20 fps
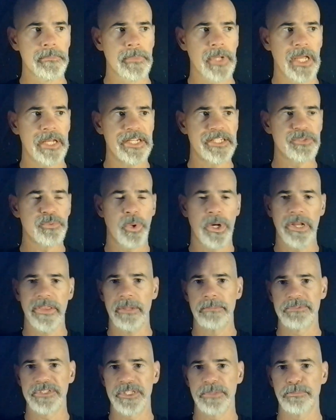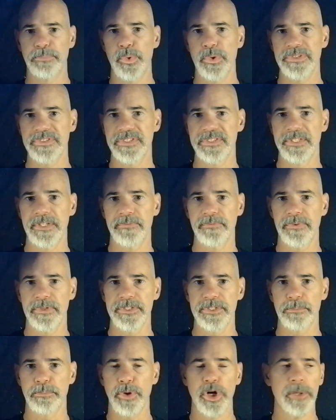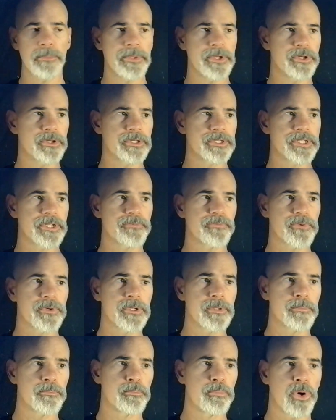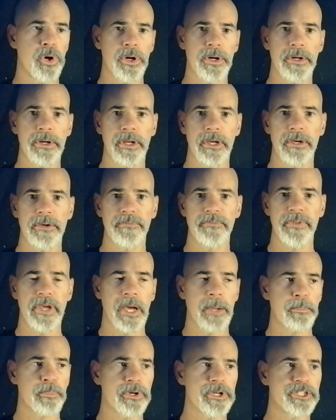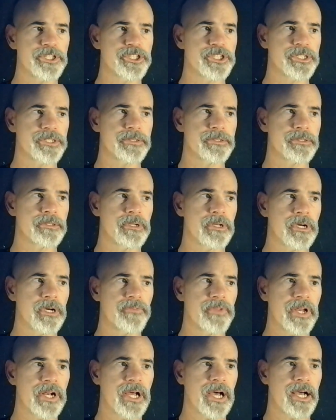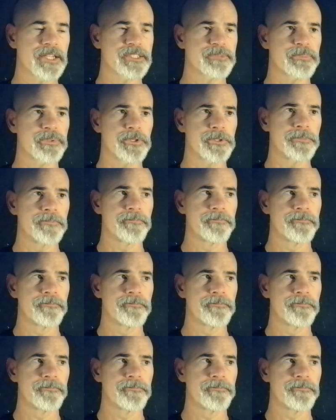And each one of them supports a different department or a different part of the operation of that hospital.